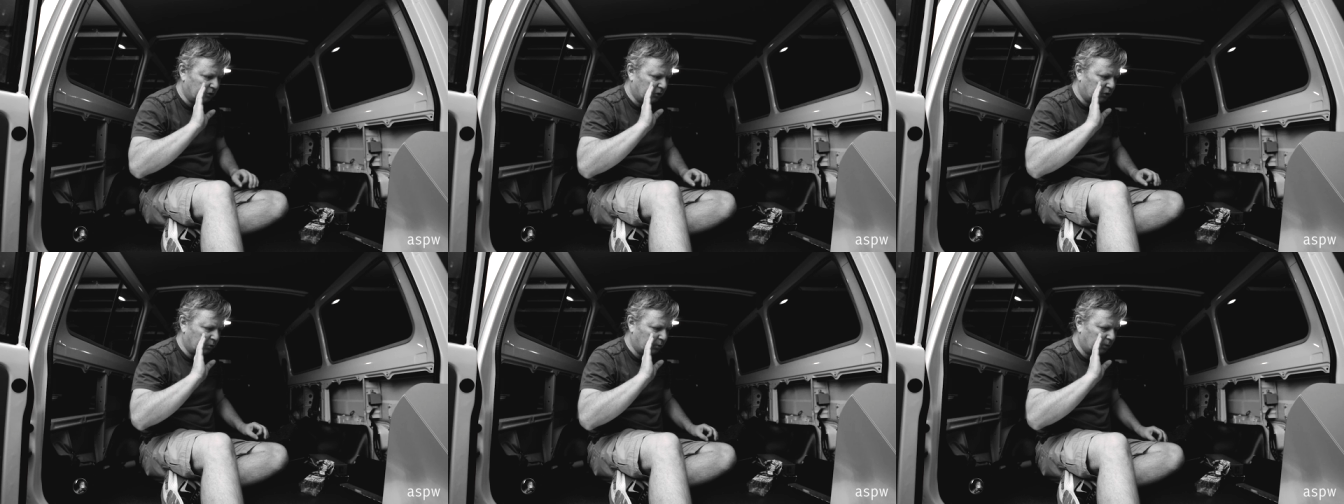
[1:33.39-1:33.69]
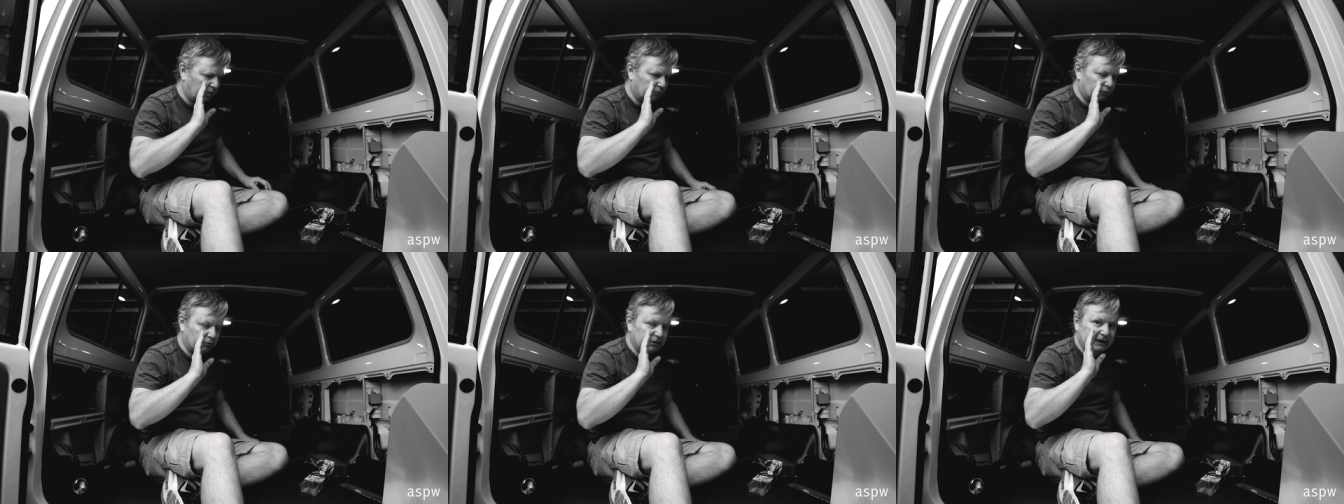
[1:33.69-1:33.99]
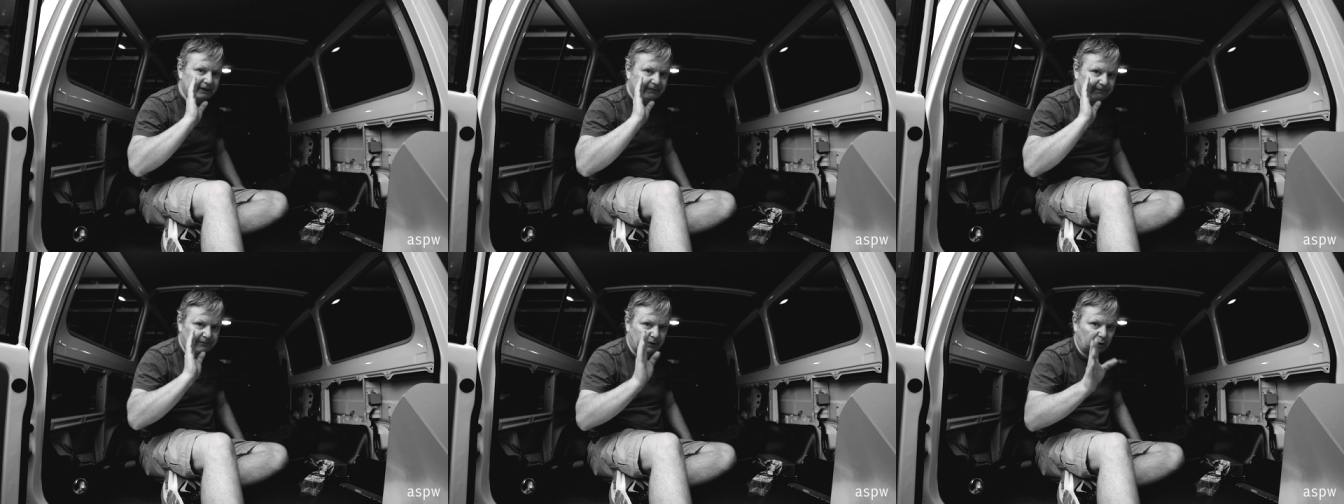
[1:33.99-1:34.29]
who are
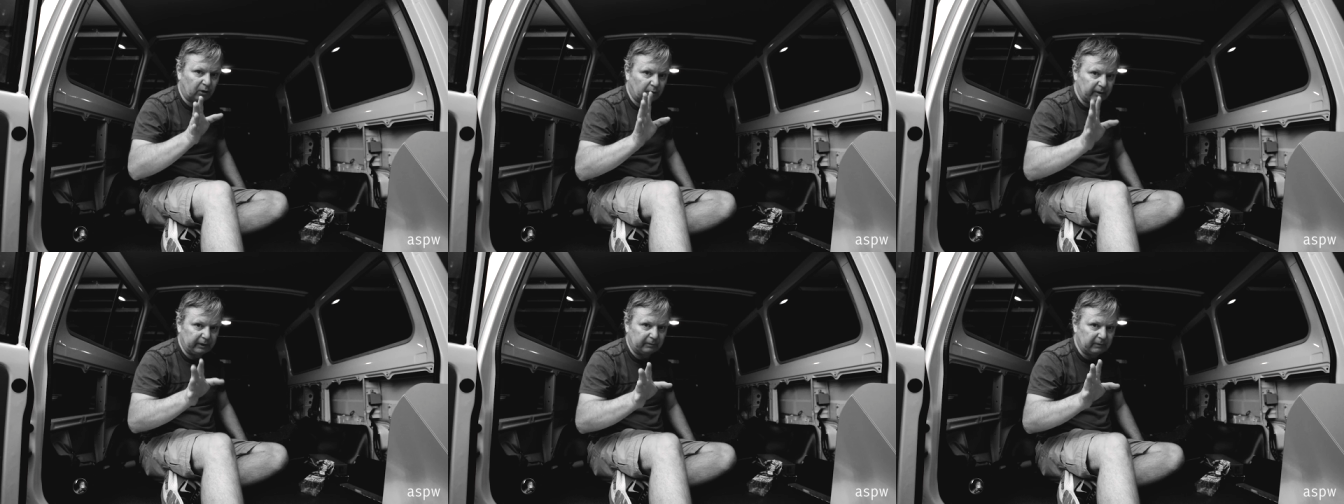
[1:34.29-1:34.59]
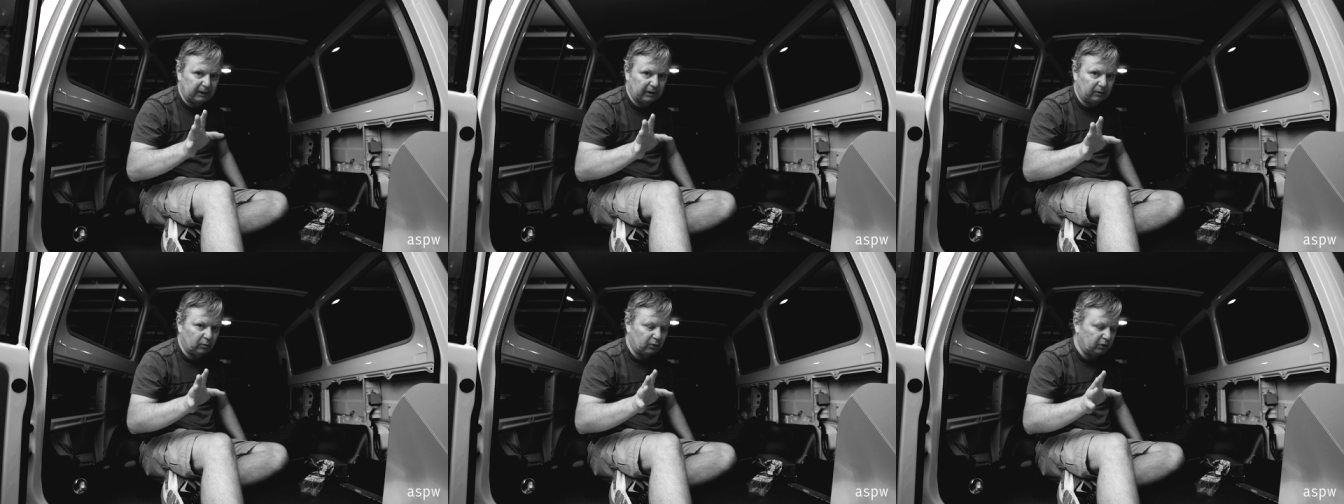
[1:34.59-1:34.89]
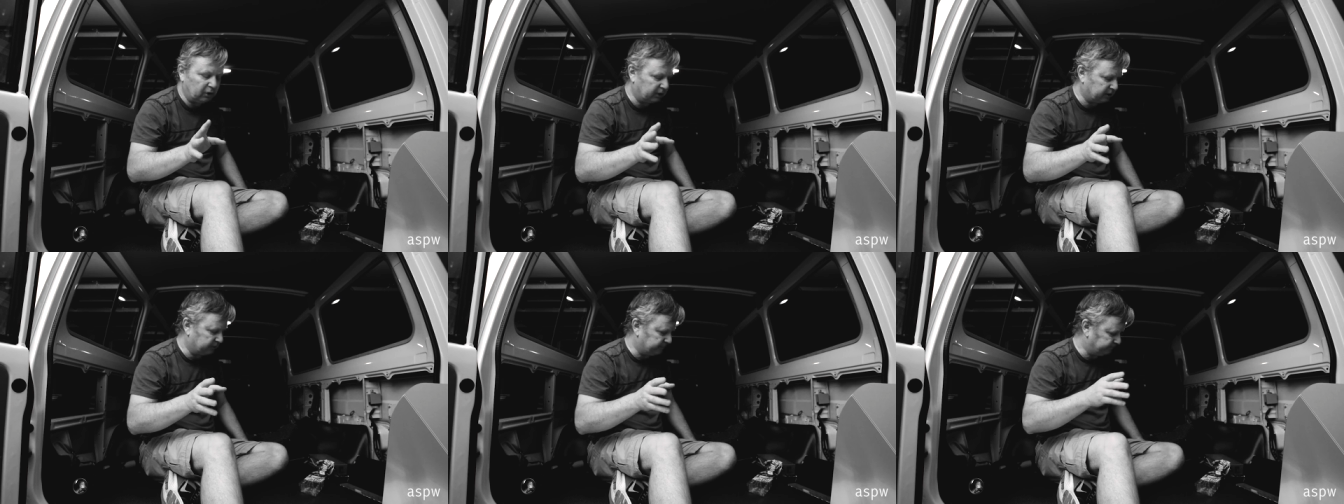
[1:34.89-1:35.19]
really following my
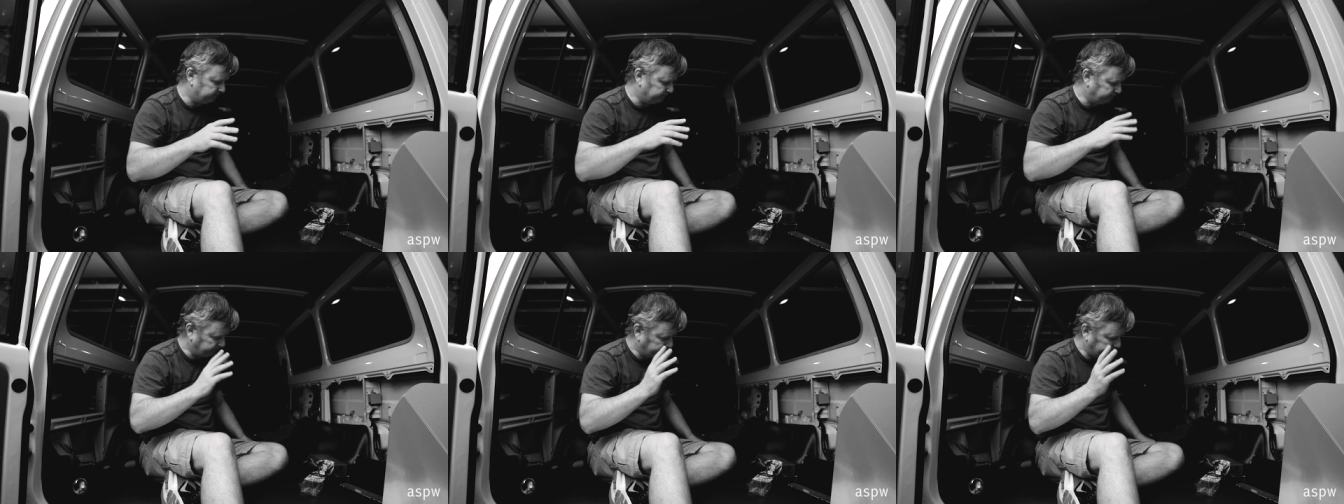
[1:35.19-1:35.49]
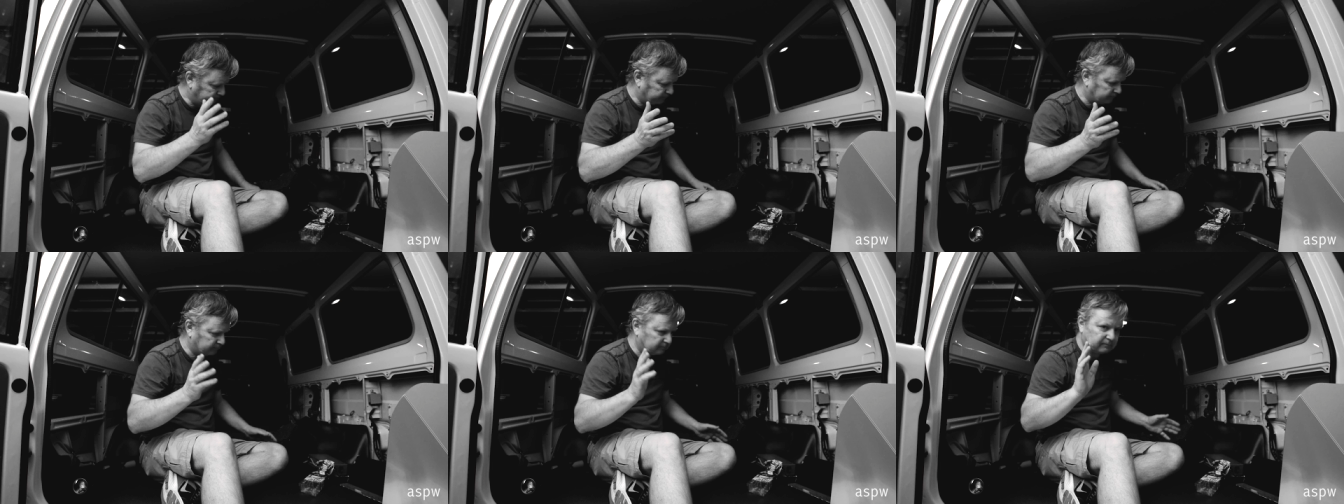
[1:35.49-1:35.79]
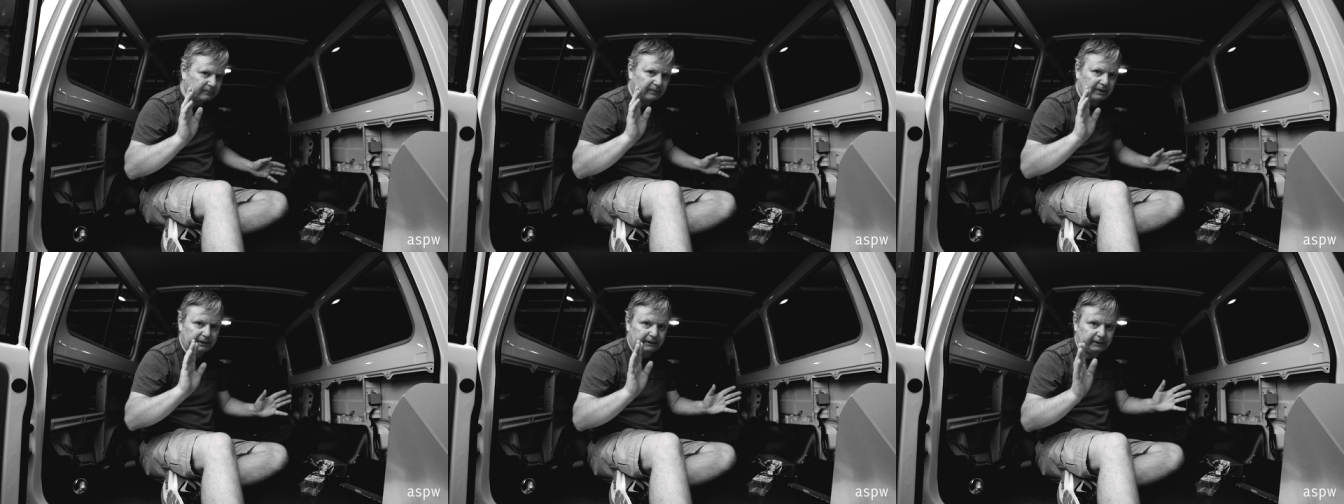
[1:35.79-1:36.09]
work,
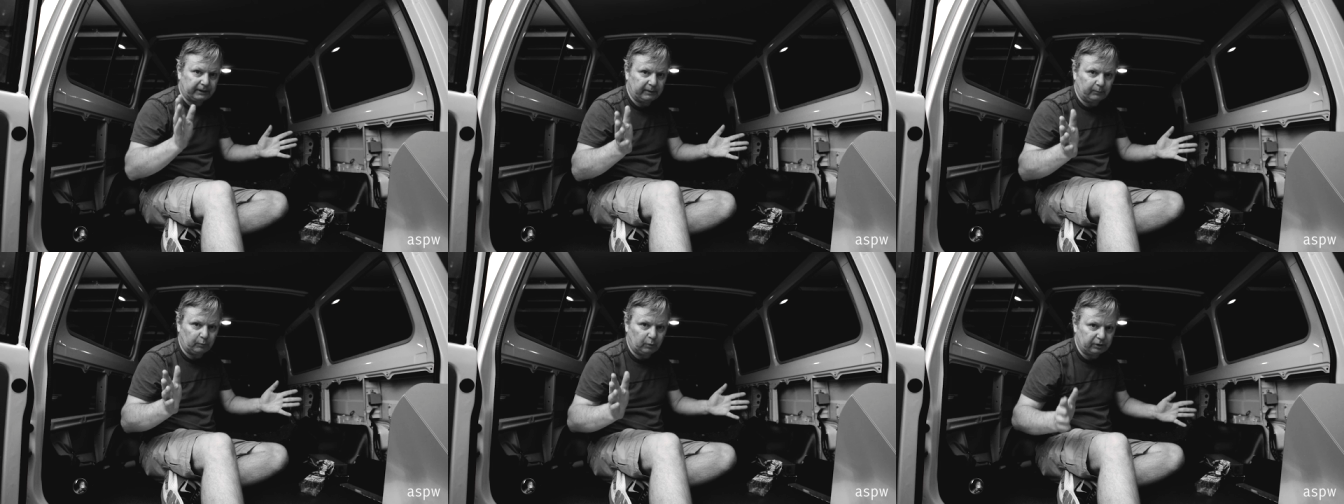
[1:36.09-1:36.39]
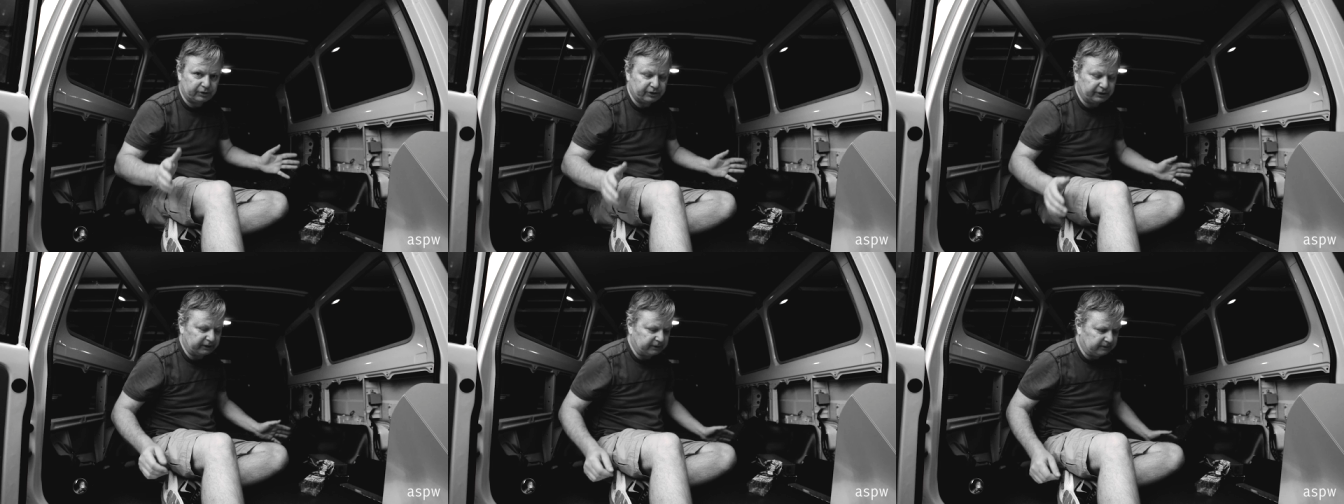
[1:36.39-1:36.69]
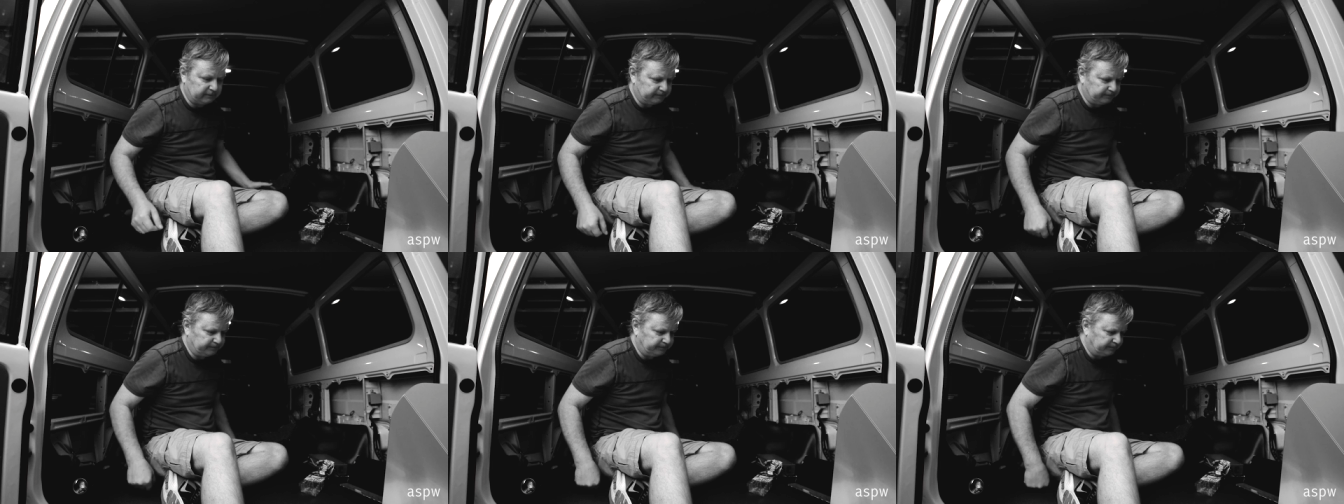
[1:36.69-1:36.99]
then keep watching.